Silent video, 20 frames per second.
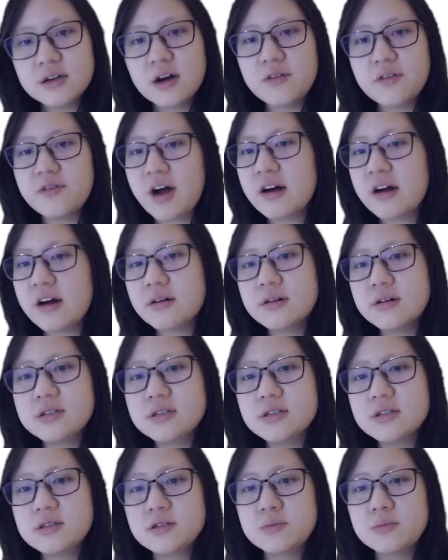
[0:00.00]

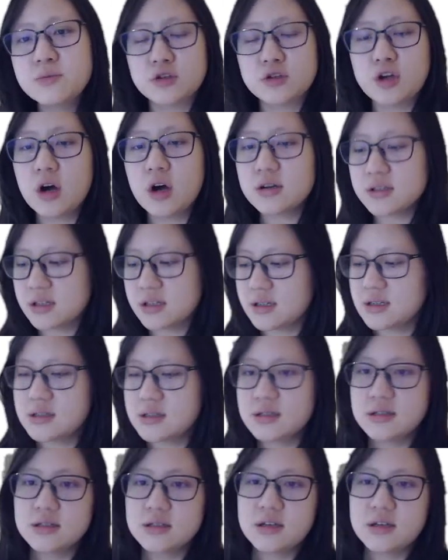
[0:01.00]
virus,
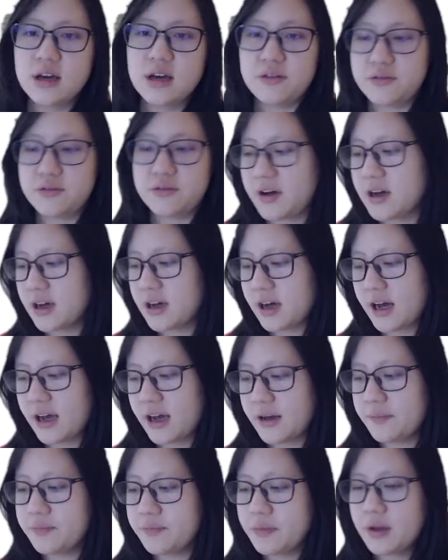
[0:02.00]
protoctists, and fungi.